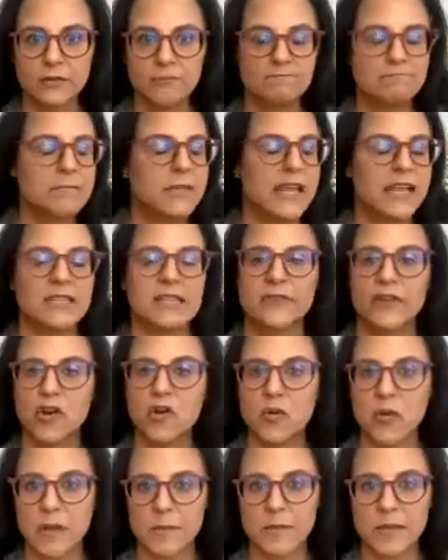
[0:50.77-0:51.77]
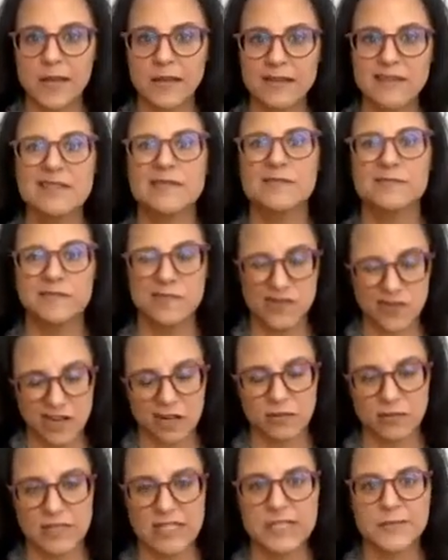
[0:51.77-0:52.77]
piece of equipment,
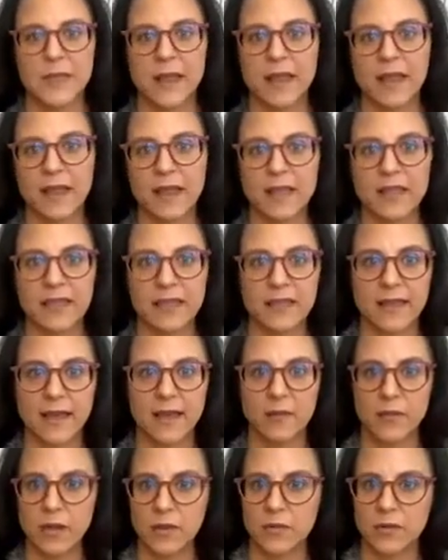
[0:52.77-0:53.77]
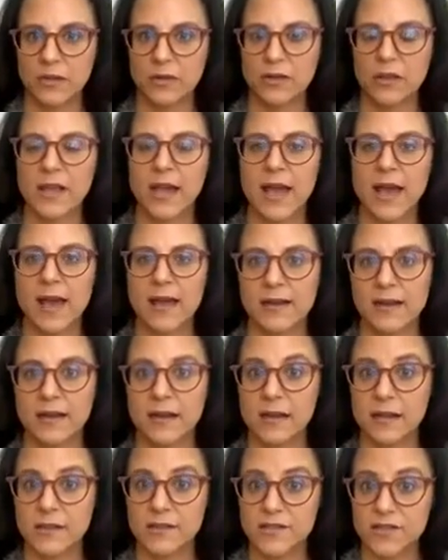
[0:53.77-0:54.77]
generally speaking, that we would look at and
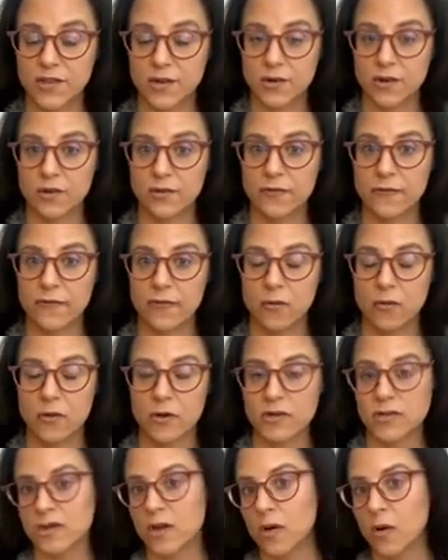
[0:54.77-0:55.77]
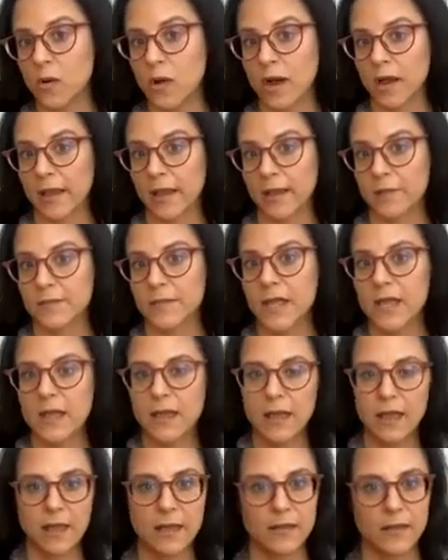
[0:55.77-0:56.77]
consider for dog walking.
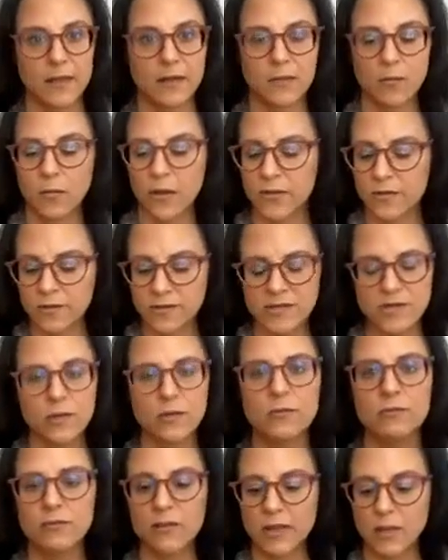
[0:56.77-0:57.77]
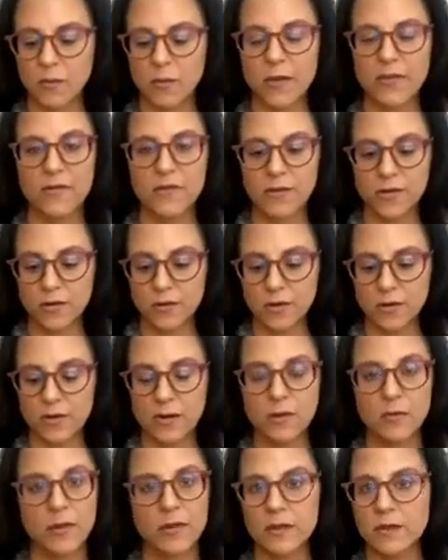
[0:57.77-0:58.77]
And then whether it
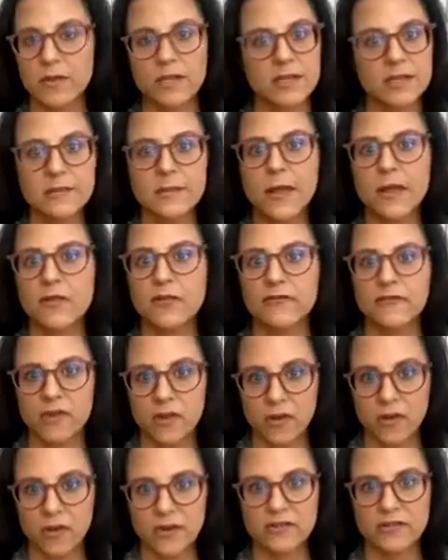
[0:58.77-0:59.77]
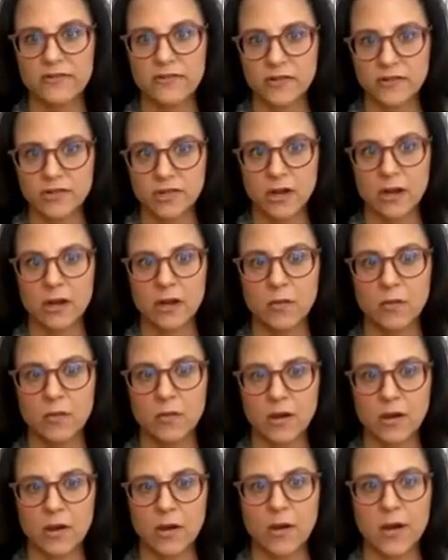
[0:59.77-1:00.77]
doesn't matter the age of your dog, we're
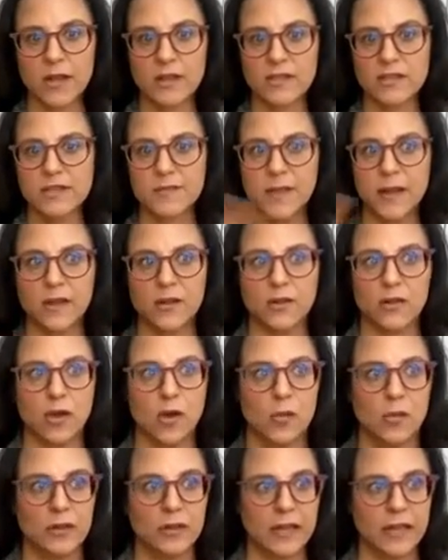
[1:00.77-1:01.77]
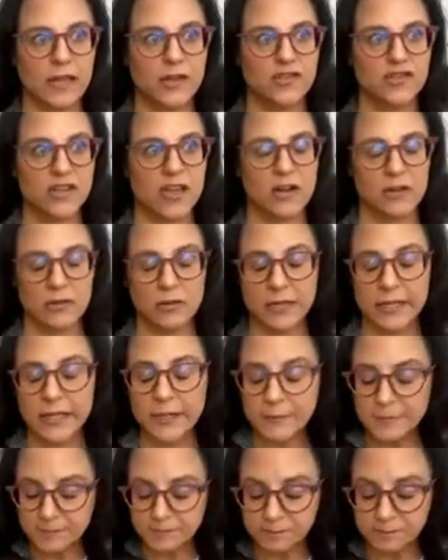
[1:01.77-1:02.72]
going to go ahead and speak globally and generally.